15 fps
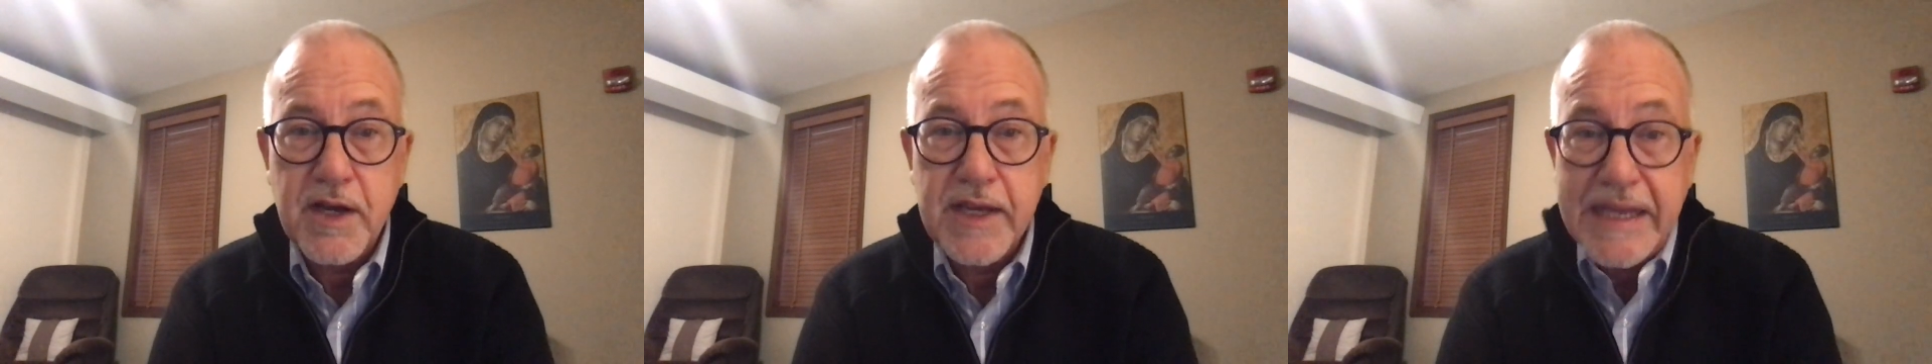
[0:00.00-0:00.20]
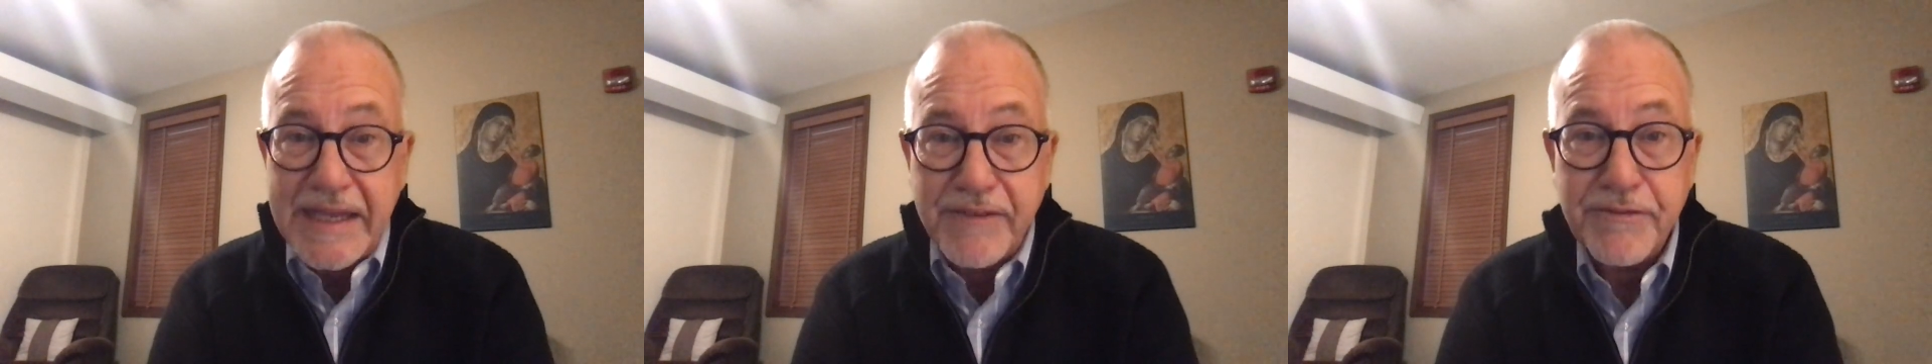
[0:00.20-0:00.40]

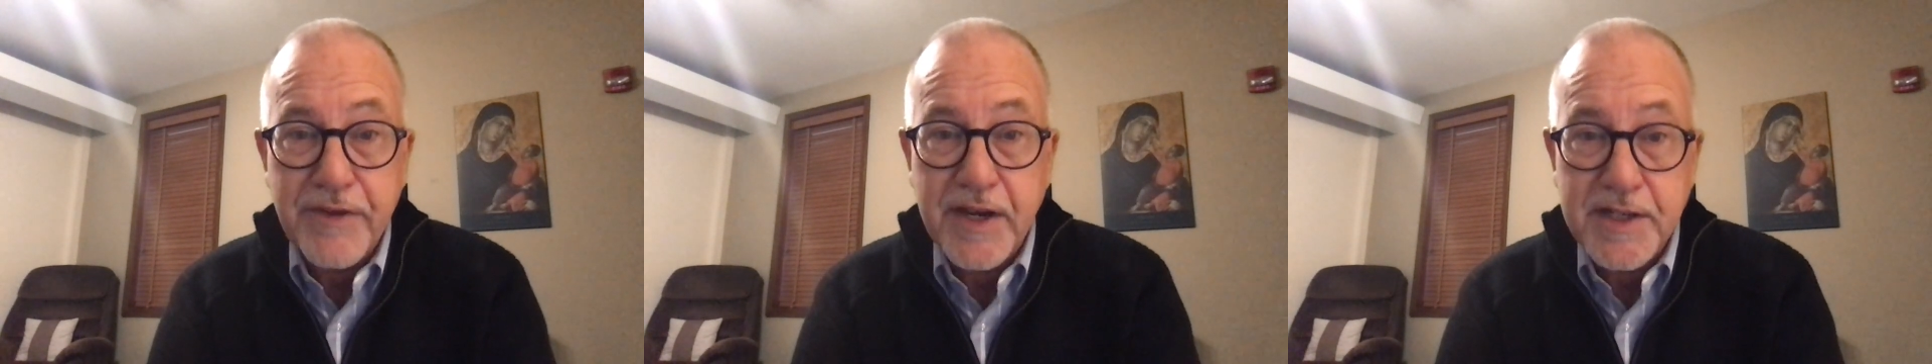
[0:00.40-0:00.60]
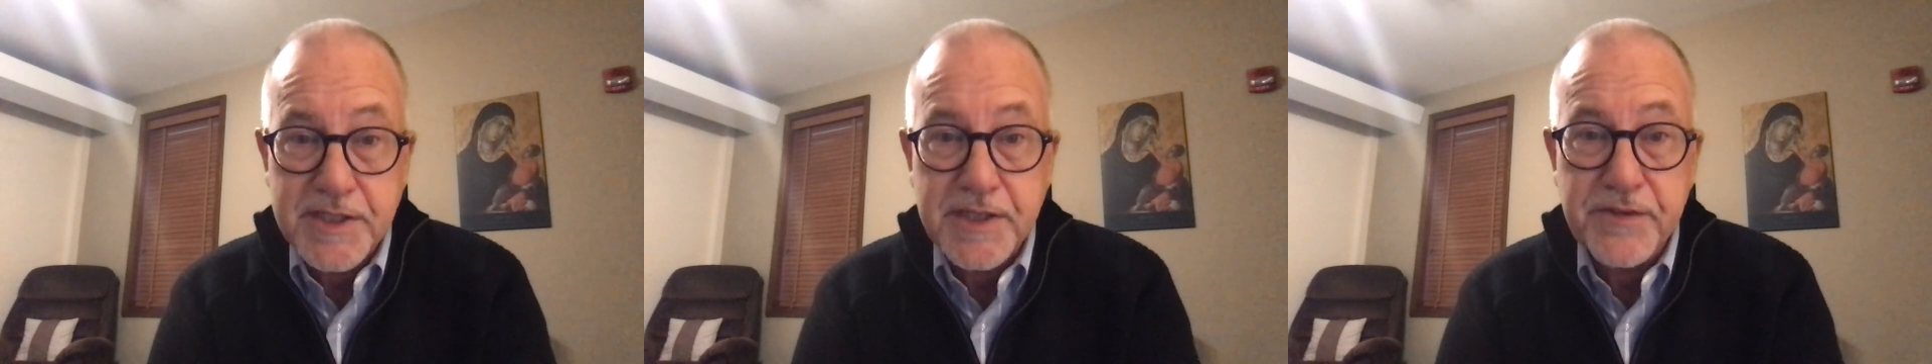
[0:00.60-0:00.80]

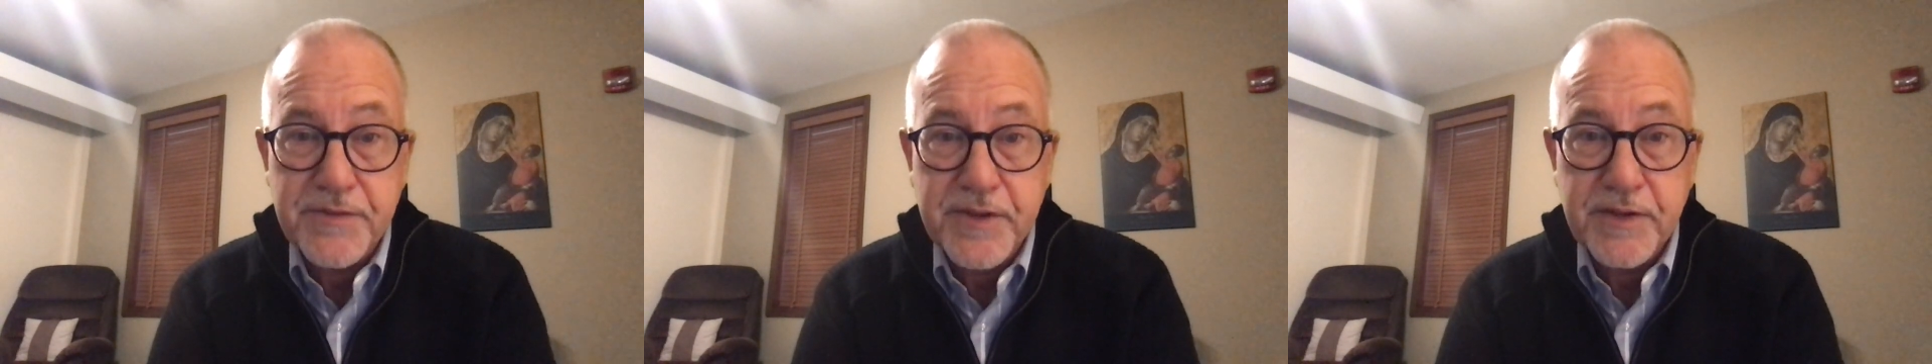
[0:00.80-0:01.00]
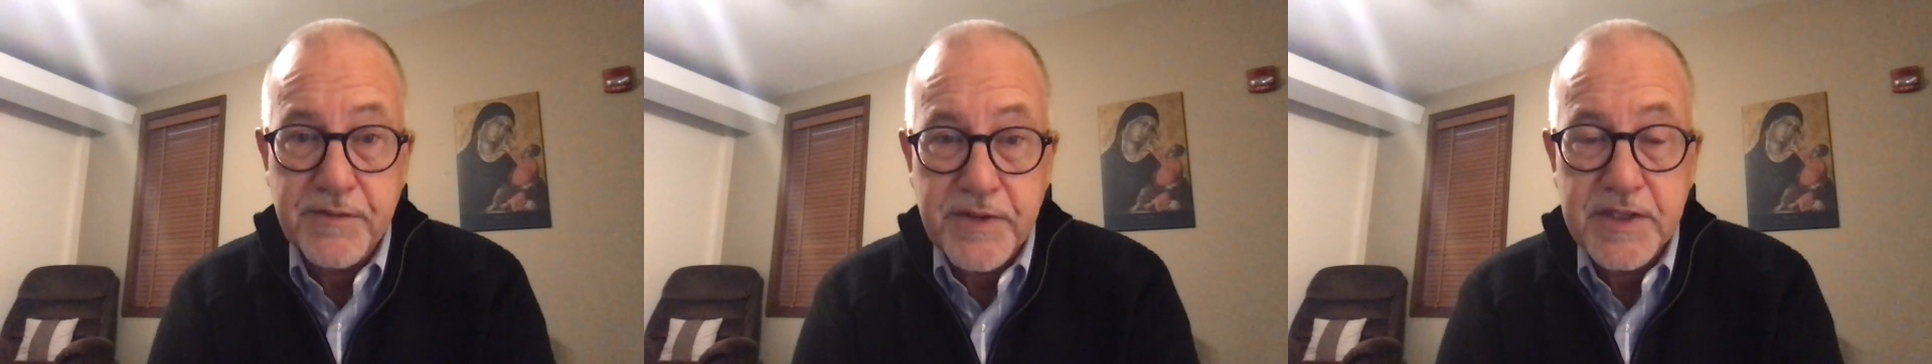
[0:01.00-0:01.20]
effective
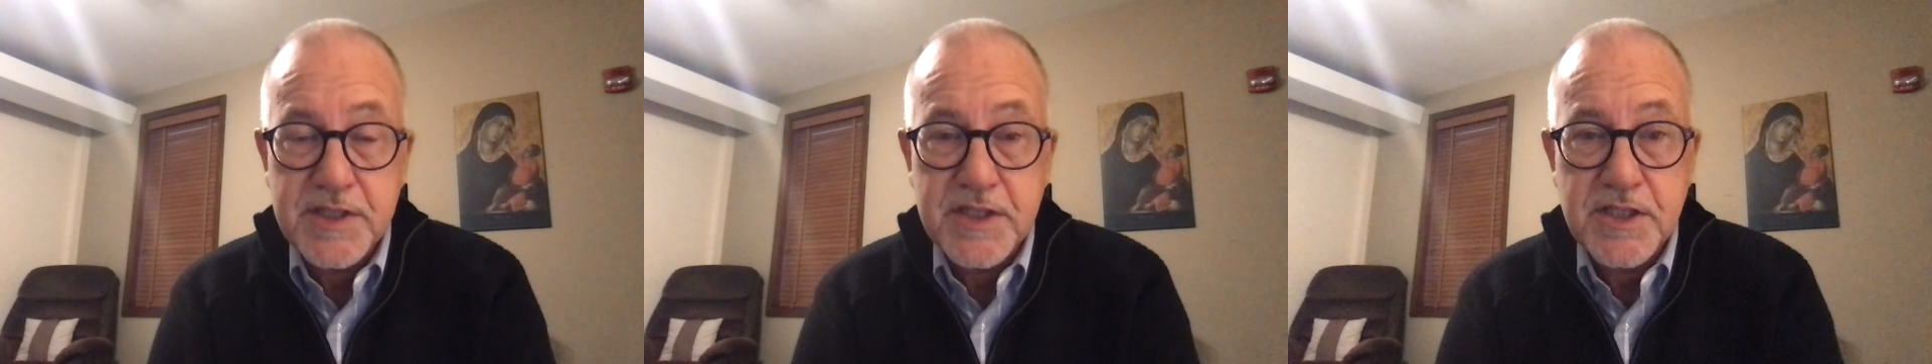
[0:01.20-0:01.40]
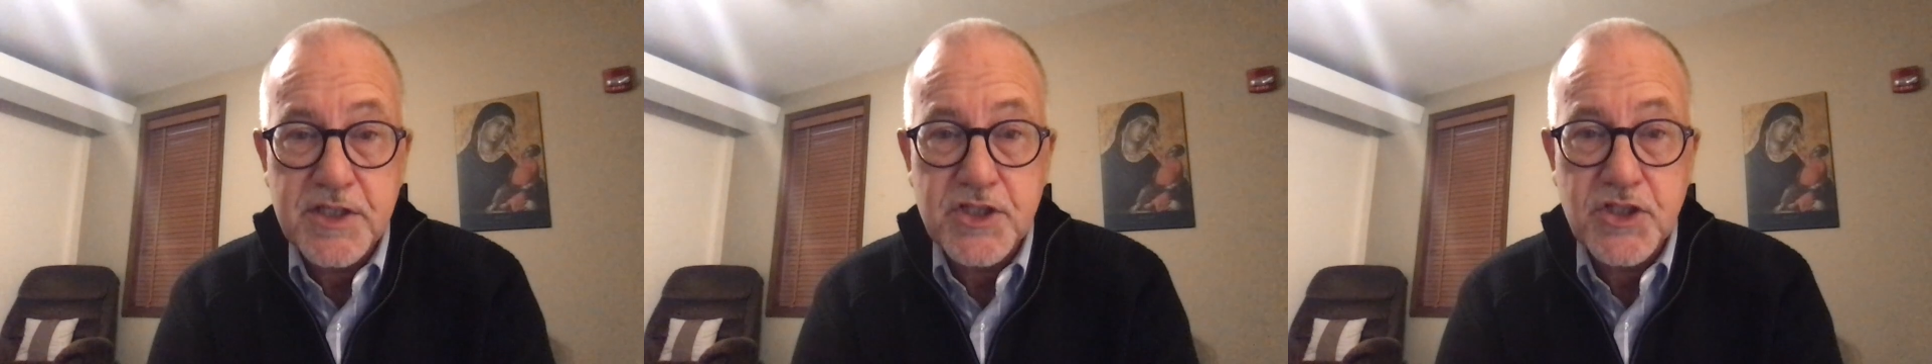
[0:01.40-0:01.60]
in
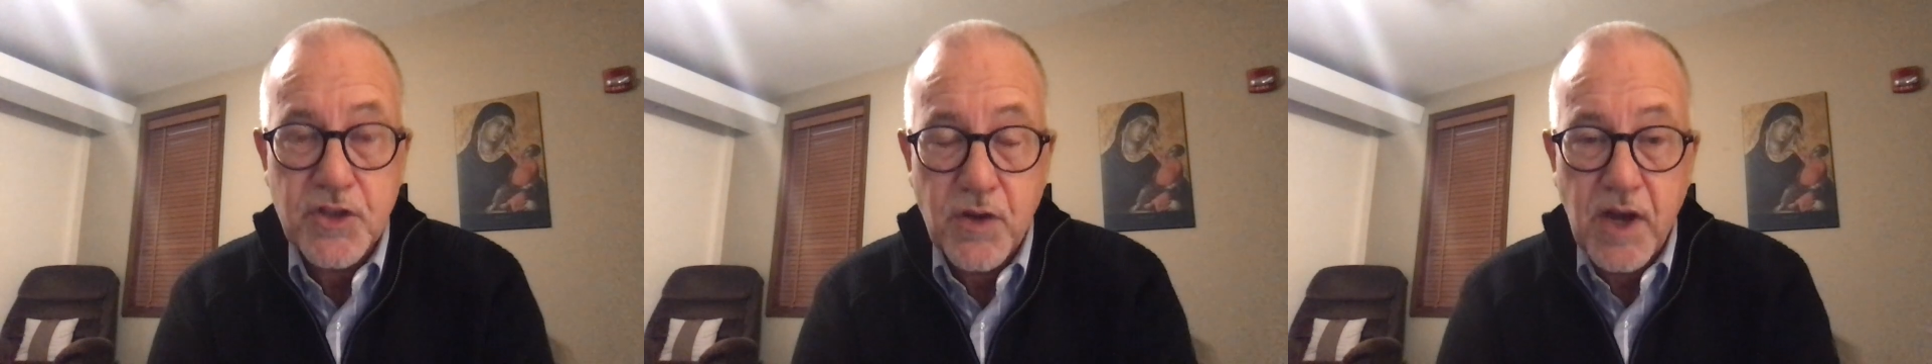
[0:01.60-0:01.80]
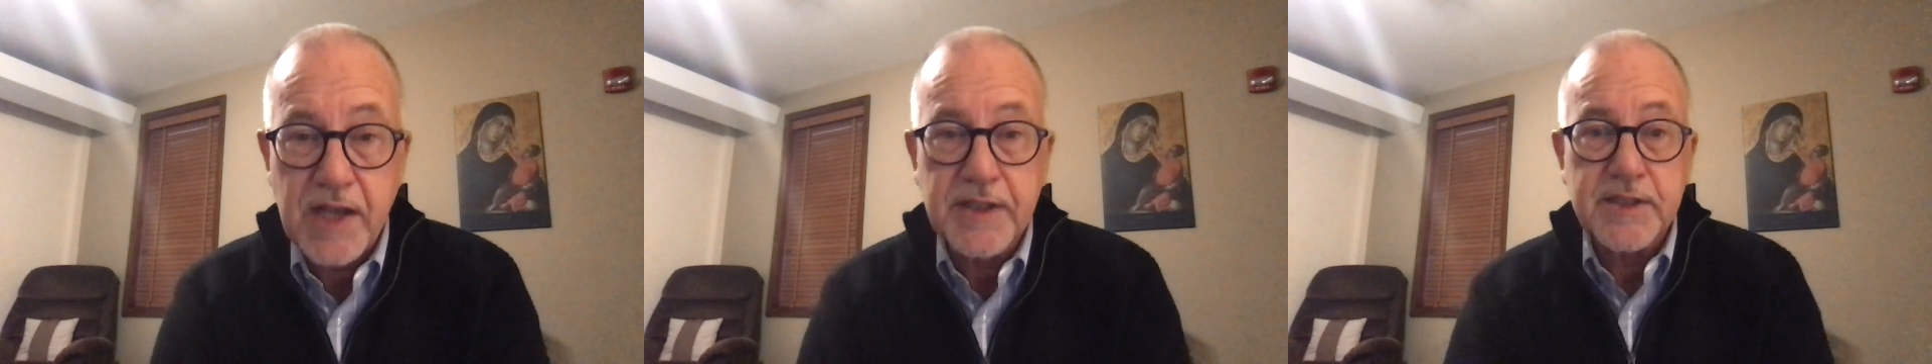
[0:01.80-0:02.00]
Vincent's
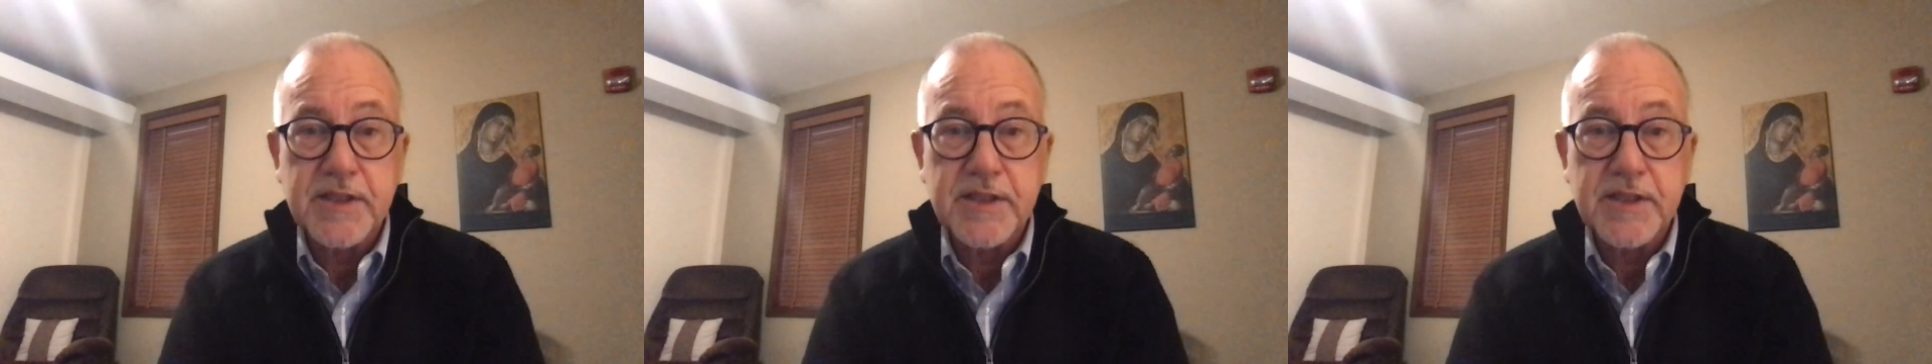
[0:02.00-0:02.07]
thought.